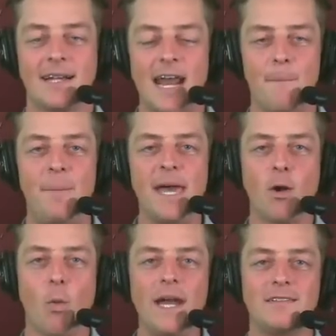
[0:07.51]
got a big
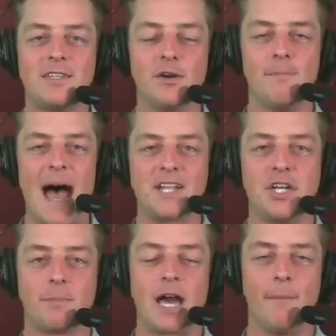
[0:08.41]
week two
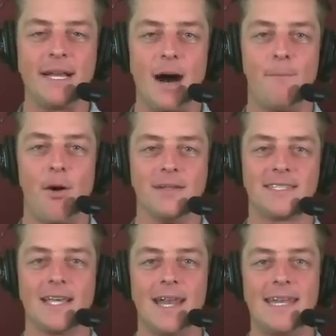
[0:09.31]
matchup coming up on
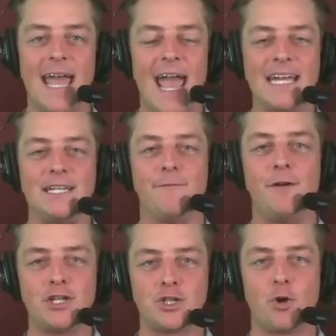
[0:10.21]
Sunday, a
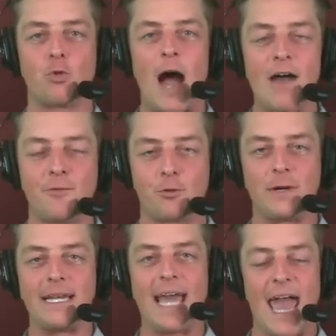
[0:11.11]
divisional
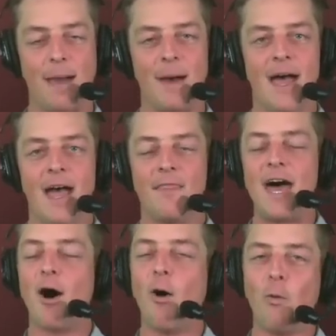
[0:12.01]
rivalry game
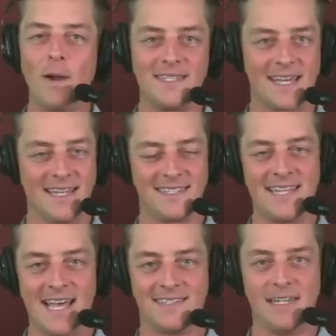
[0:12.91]
that always gets
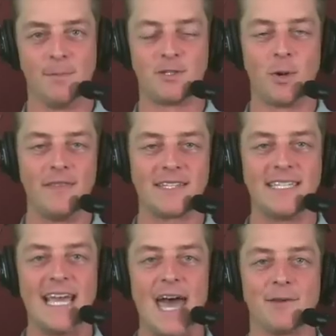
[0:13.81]
testy between the
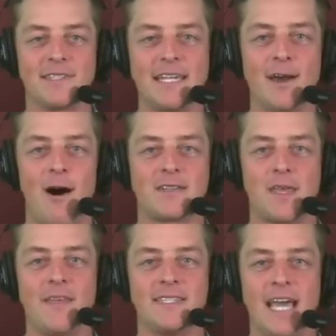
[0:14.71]
Seattle Seahawks
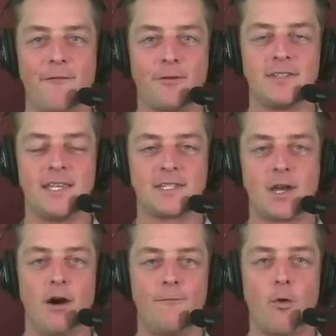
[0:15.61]
and the San
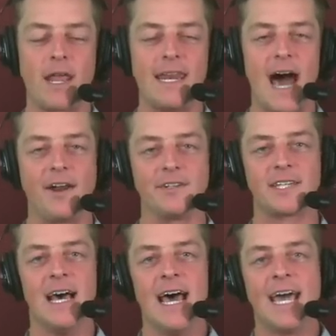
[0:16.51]
Francisco 49ers.
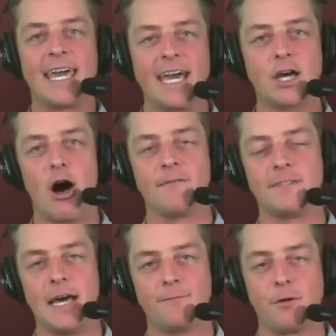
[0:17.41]
Kickoff
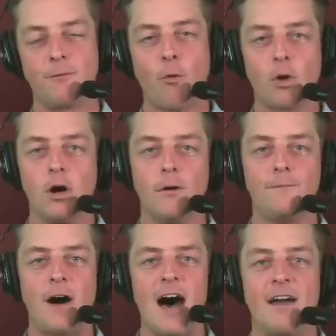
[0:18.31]
set for
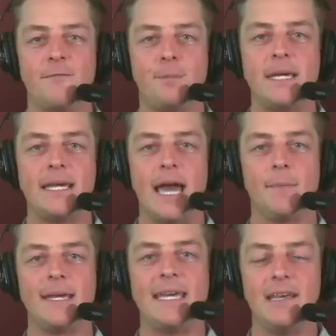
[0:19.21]
4:05
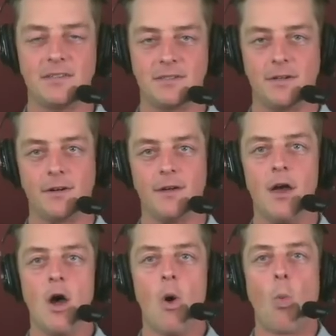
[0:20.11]
p.m. Eastern,
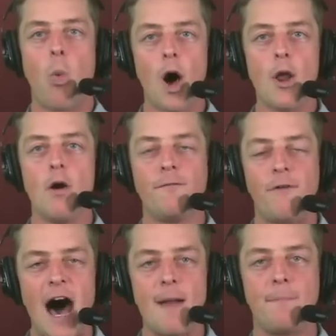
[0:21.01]

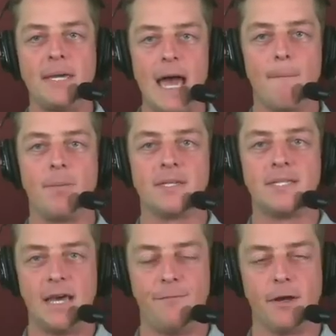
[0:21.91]
1:05 p.m.
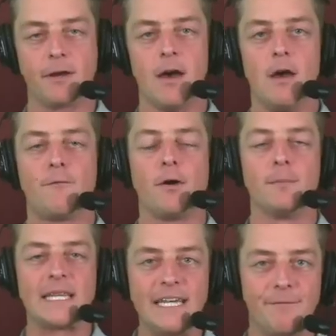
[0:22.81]
Pacific
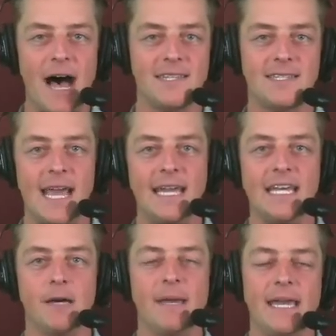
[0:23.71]
from Levi's
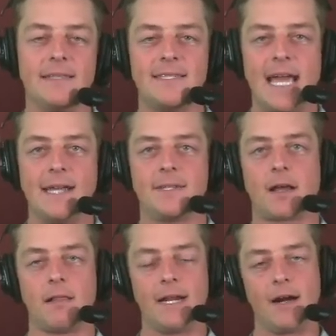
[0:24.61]
Stadium in Santa
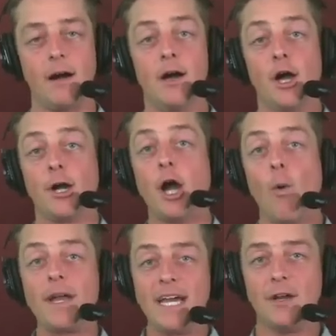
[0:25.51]
Clara.
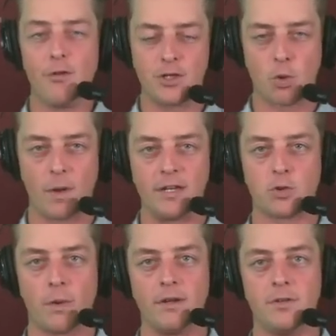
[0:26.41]
Going into the
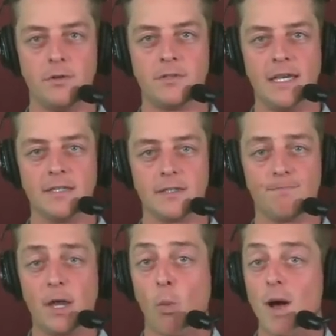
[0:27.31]
2022 season,
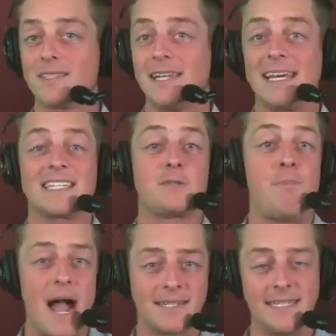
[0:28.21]
it wasn't
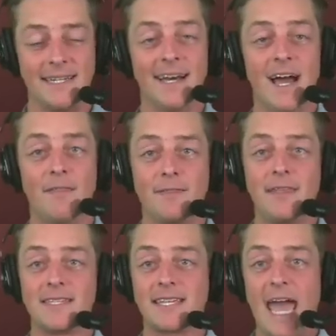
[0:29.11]
expected that
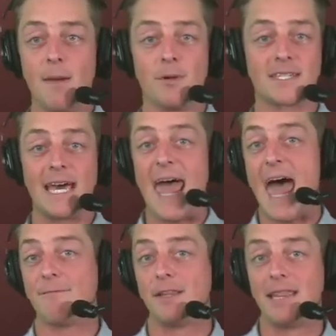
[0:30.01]
this game was going to
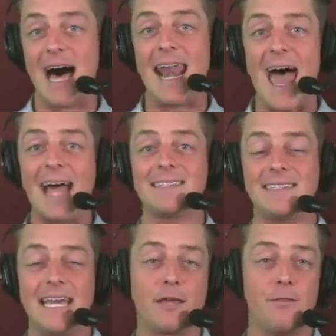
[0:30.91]
have a lot at
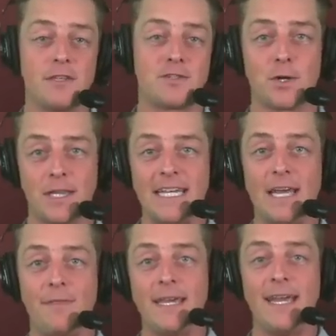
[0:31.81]
stake this early
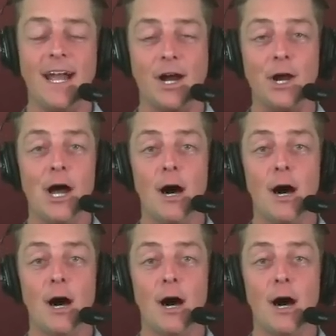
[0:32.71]
in the year,